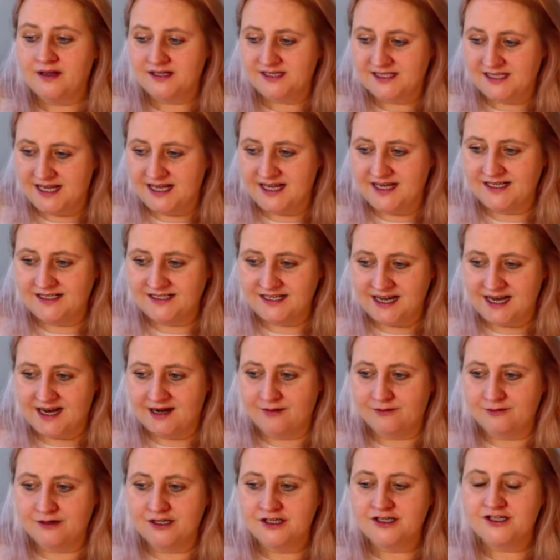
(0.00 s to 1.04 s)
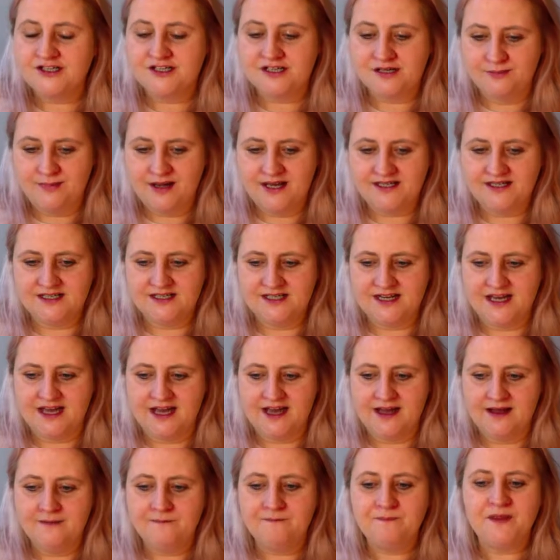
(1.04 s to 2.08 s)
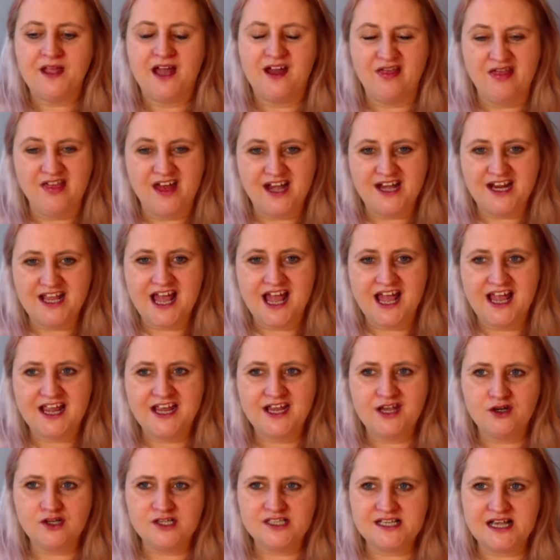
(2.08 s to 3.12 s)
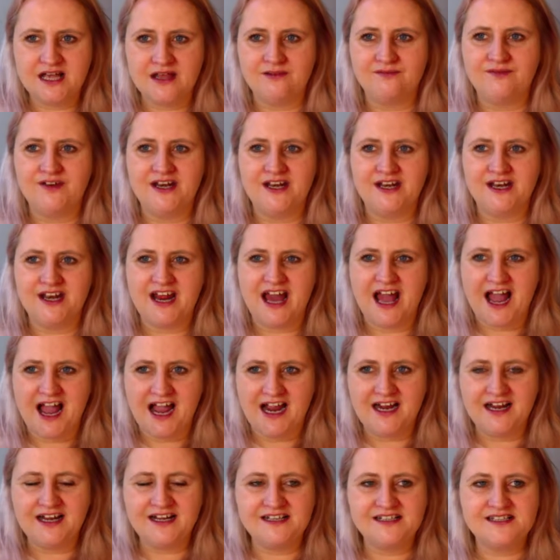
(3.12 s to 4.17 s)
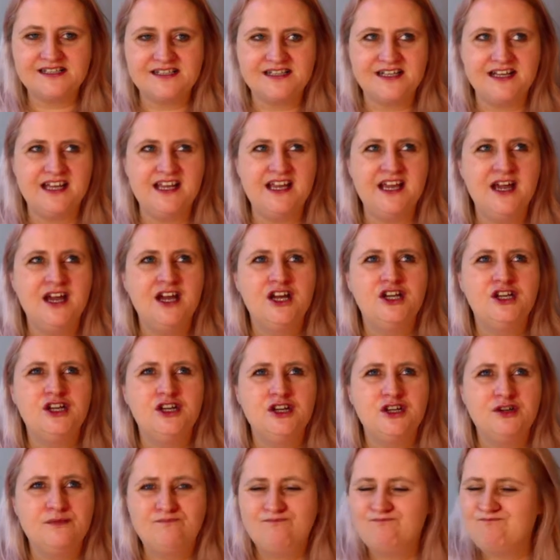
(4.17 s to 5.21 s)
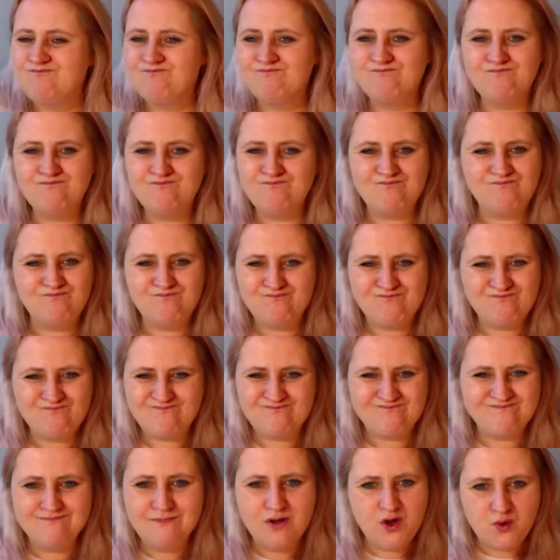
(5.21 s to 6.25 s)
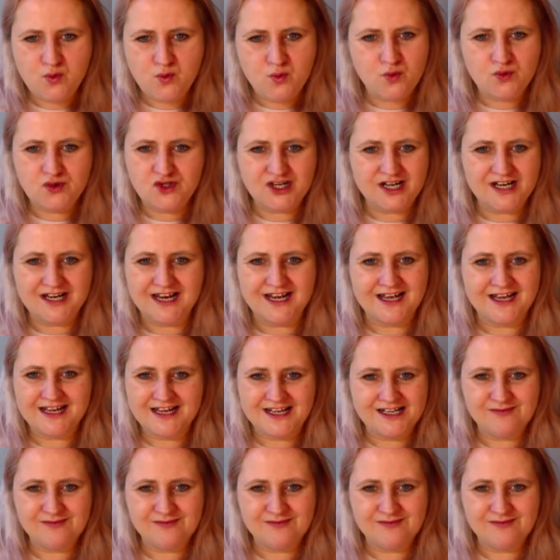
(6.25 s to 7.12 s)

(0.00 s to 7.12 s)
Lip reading: sitting down to meditate and then getting yourself in an angsty mood and